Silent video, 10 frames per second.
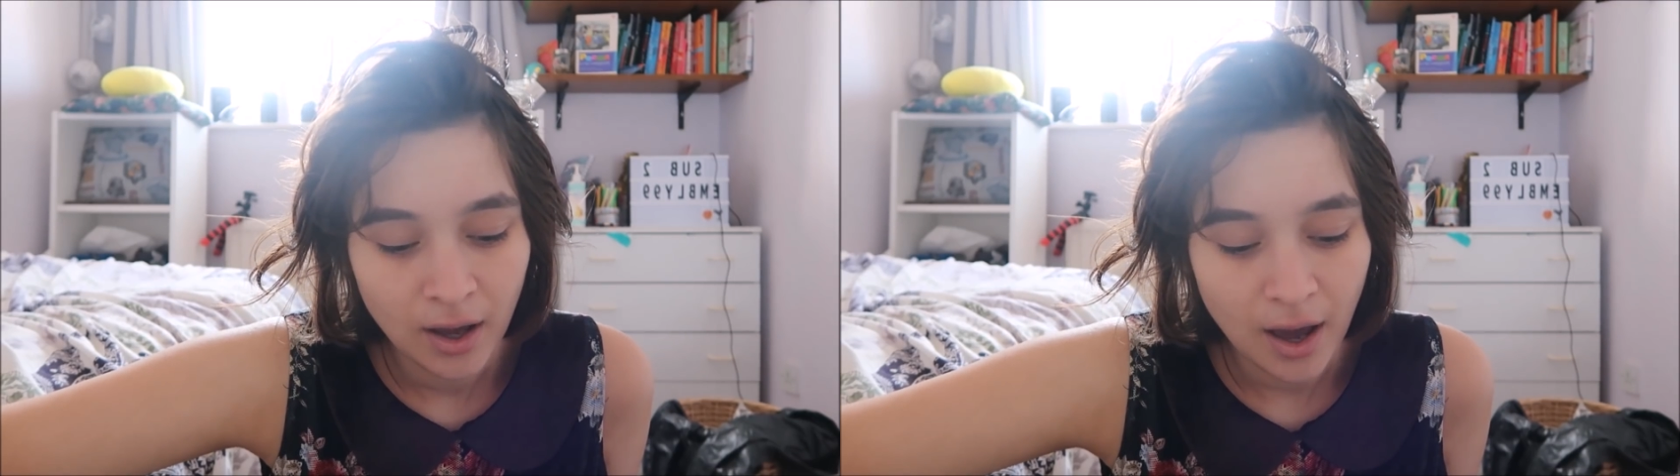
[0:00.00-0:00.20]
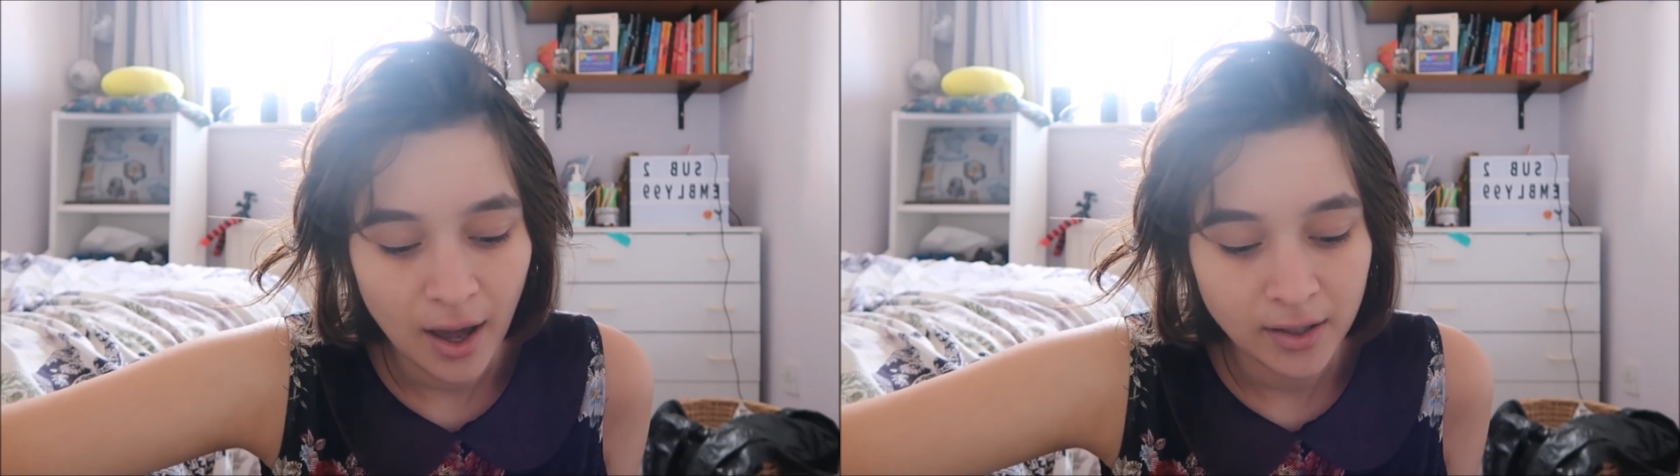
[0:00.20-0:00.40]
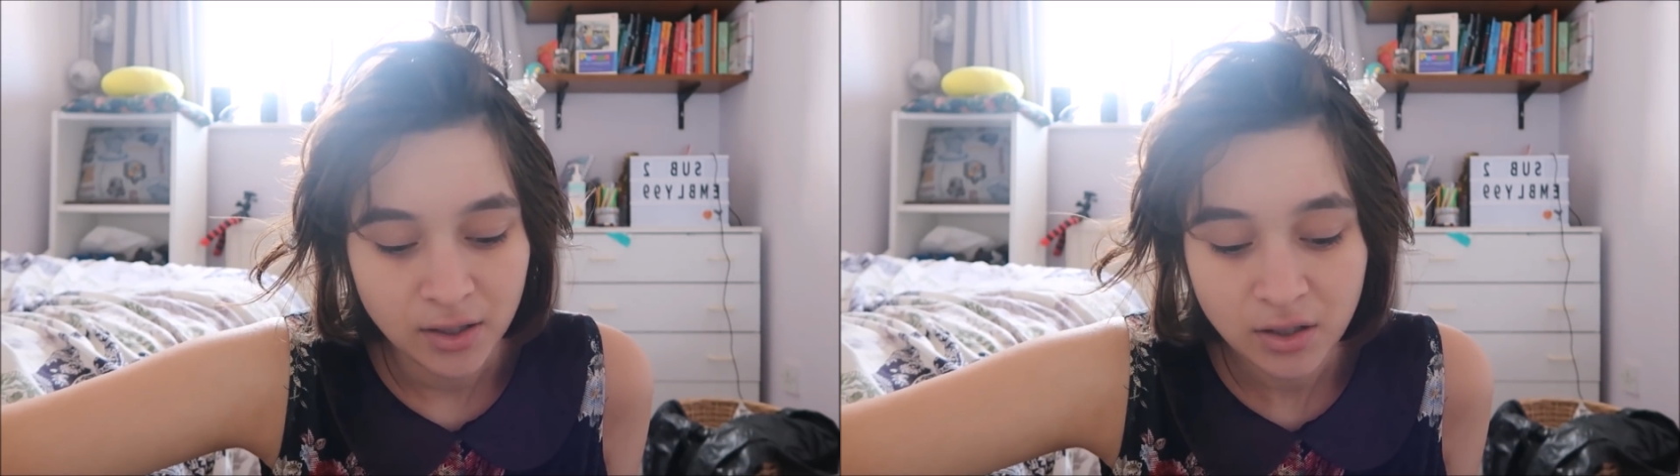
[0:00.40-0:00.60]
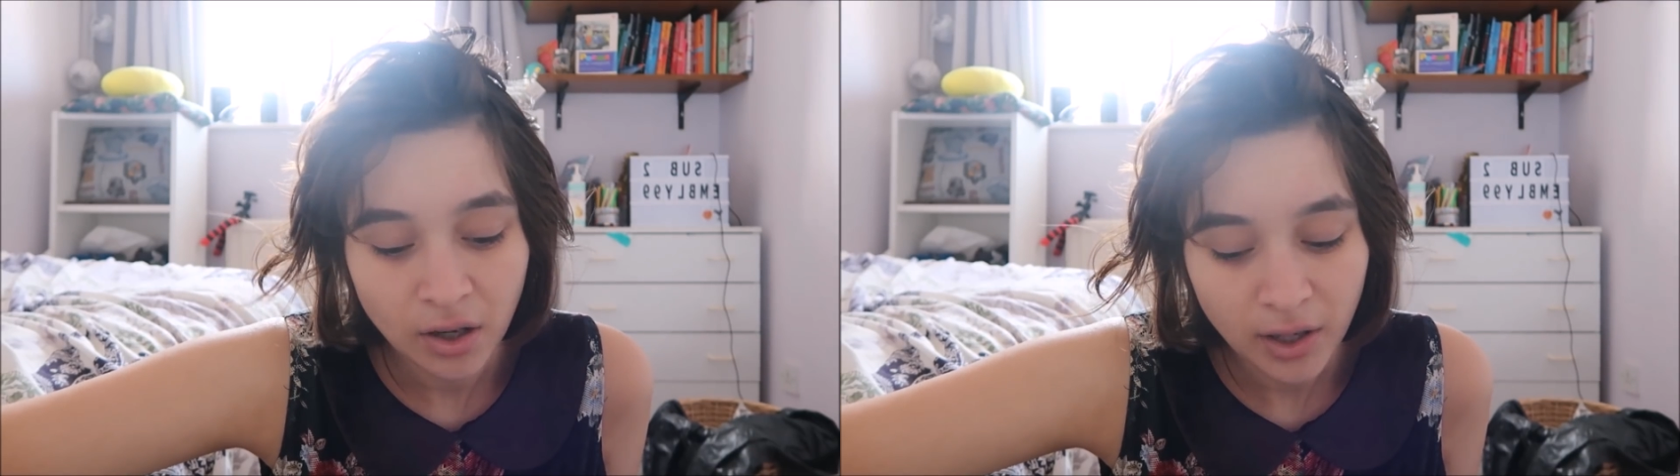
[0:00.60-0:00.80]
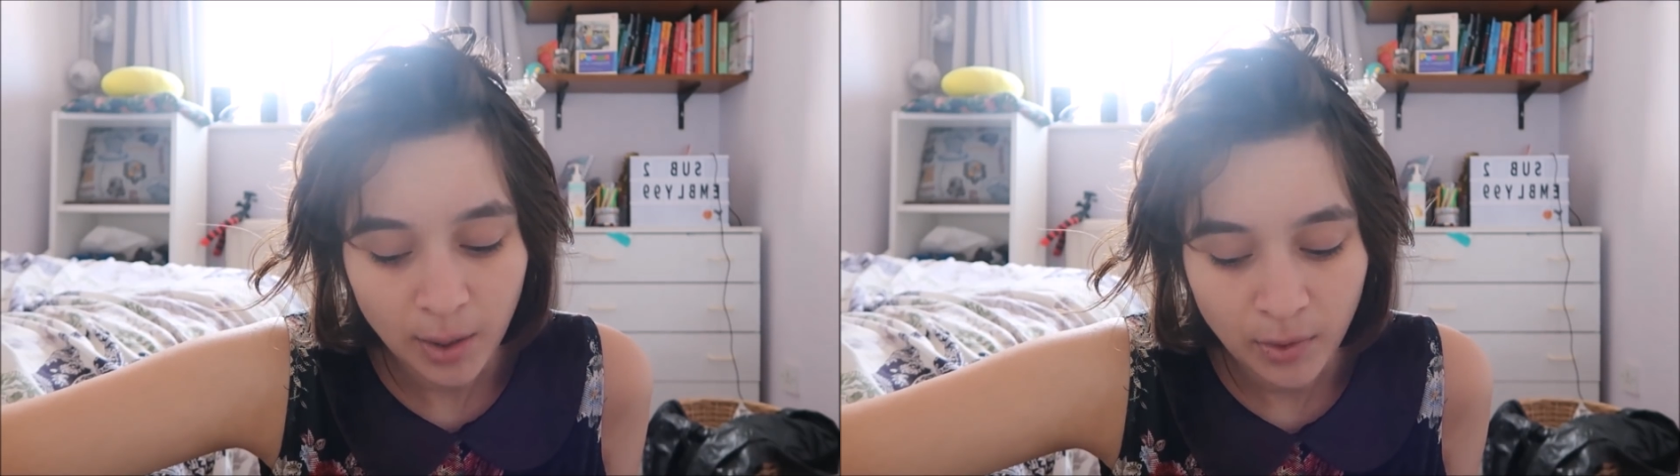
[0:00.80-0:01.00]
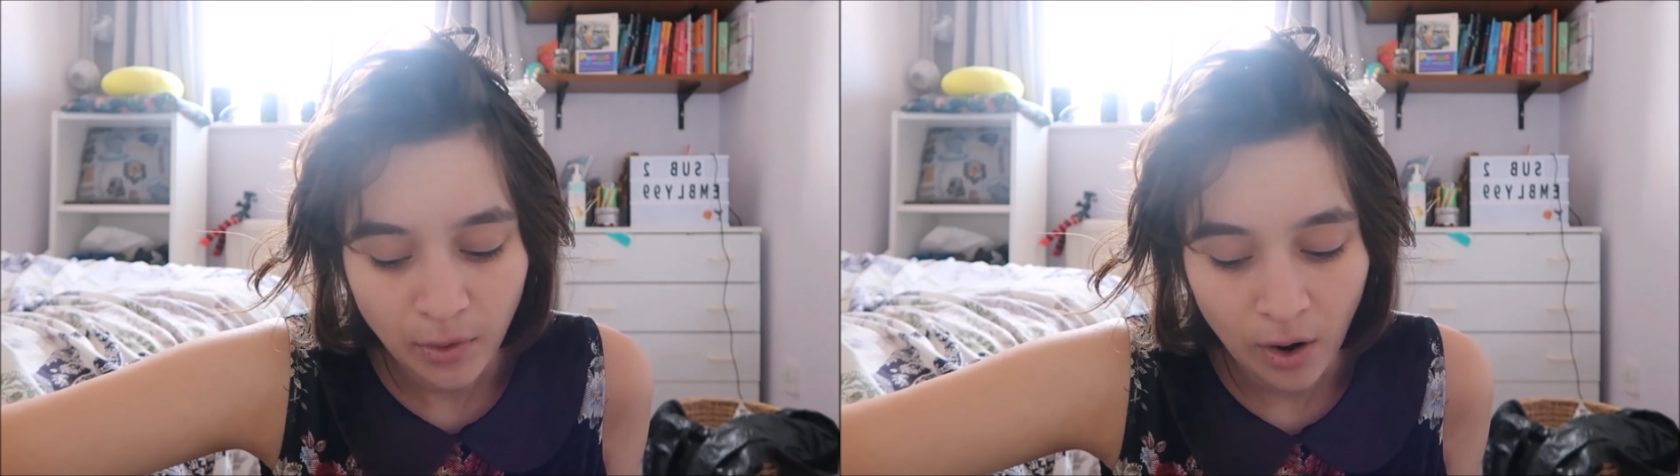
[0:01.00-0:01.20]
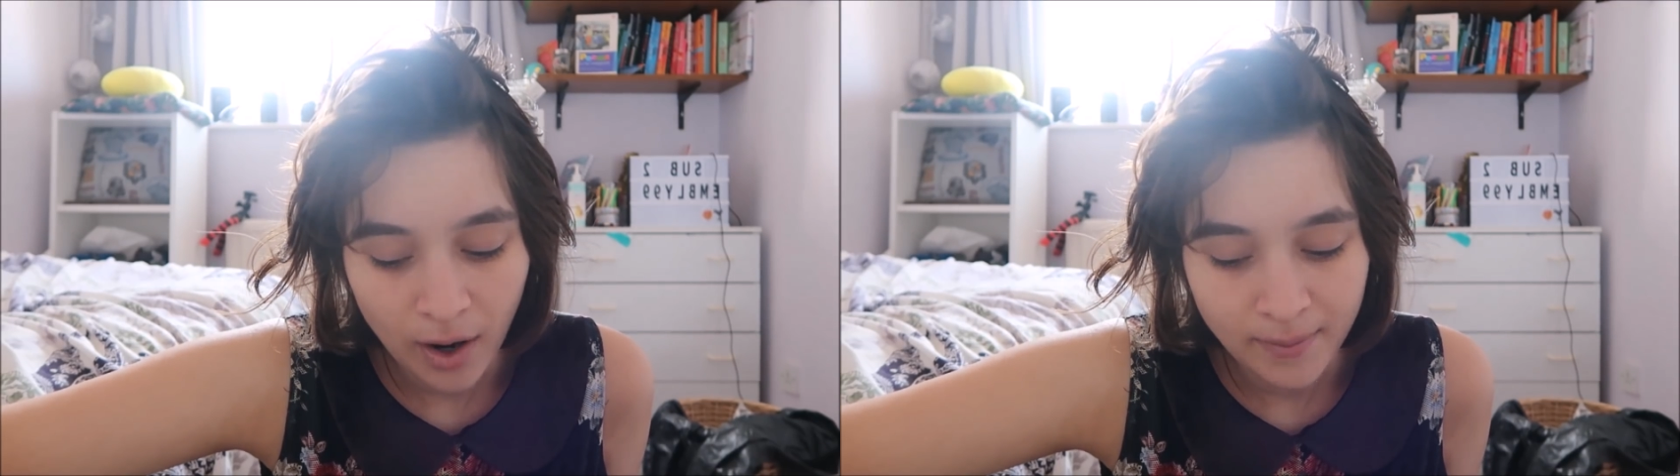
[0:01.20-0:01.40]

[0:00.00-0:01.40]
And don't get me wrong,